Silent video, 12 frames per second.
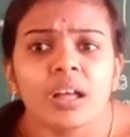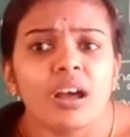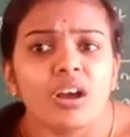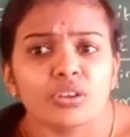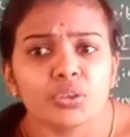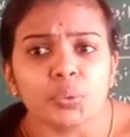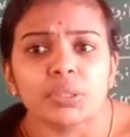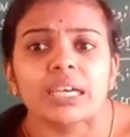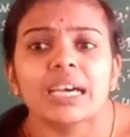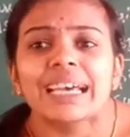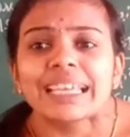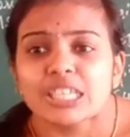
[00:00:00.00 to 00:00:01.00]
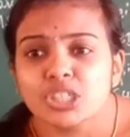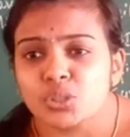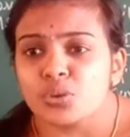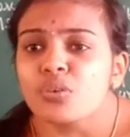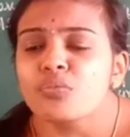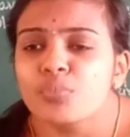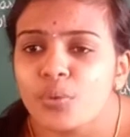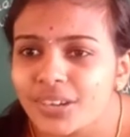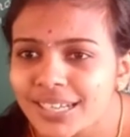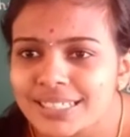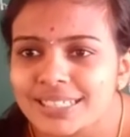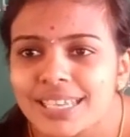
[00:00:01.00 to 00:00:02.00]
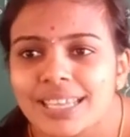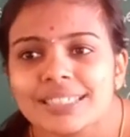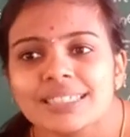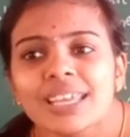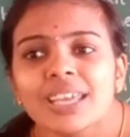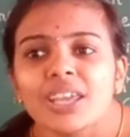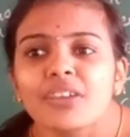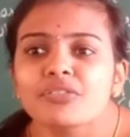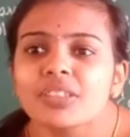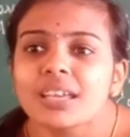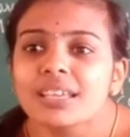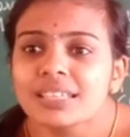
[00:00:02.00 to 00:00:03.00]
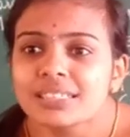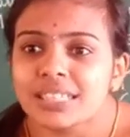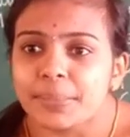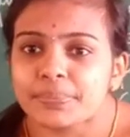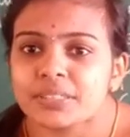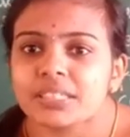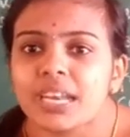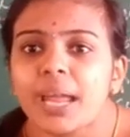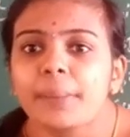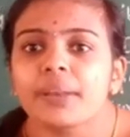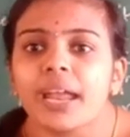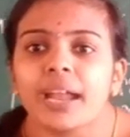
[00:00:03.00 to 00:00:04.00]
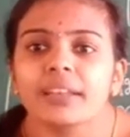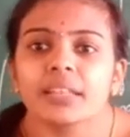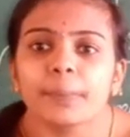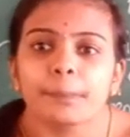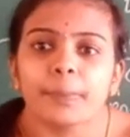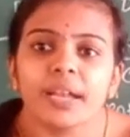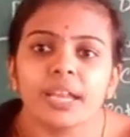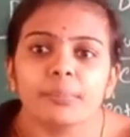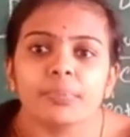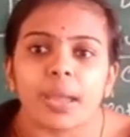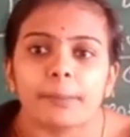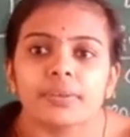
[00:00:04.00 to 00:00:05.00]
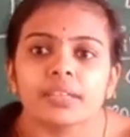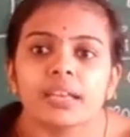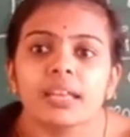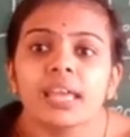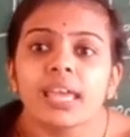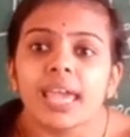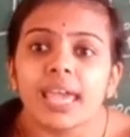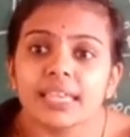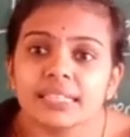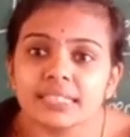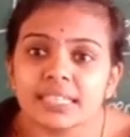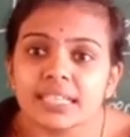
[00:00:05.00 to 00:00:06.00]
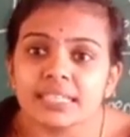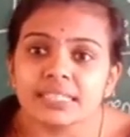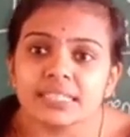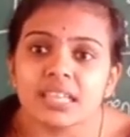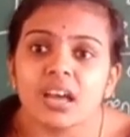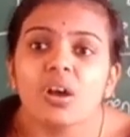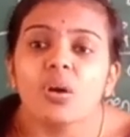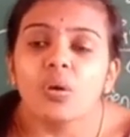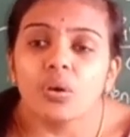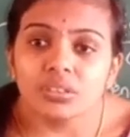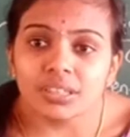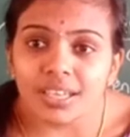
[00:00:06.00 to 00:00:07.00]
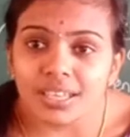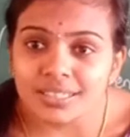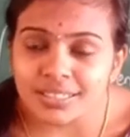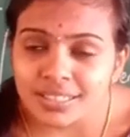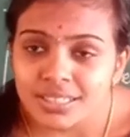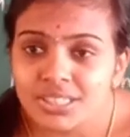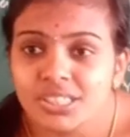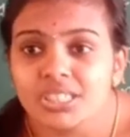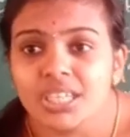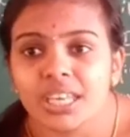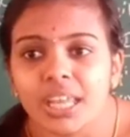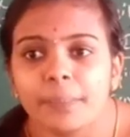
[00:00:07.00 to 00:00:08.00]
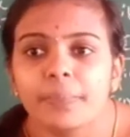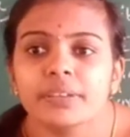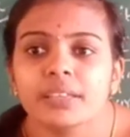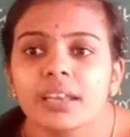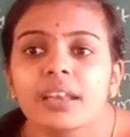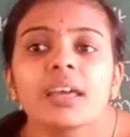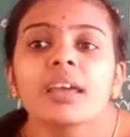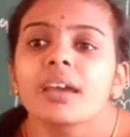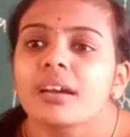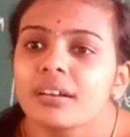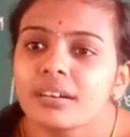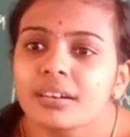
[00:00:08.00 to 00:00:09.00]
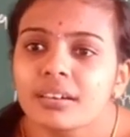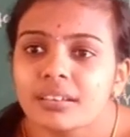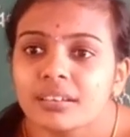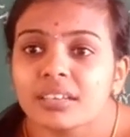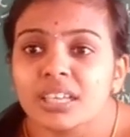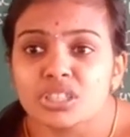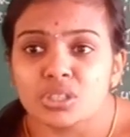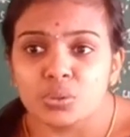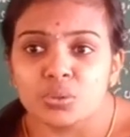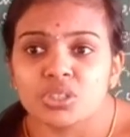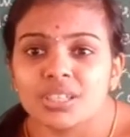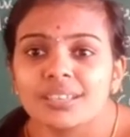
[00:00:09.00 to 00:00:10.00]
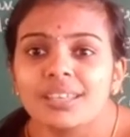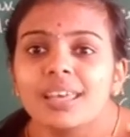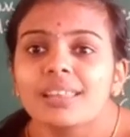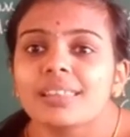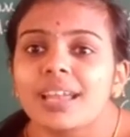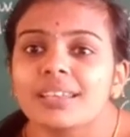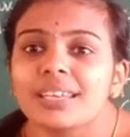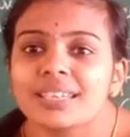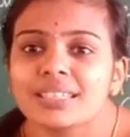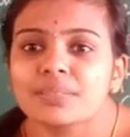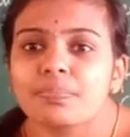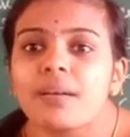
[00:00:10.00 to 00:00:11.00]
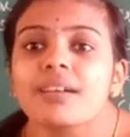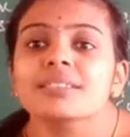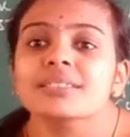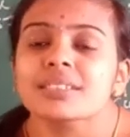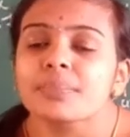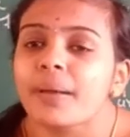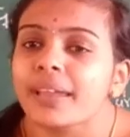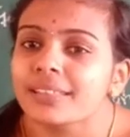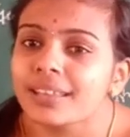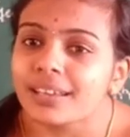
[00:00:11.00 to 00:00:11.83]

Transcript: to the issue of bonus shares, if the subscribed and the paid up capital exceeds the authorized share capital, a resolution that it is passed by the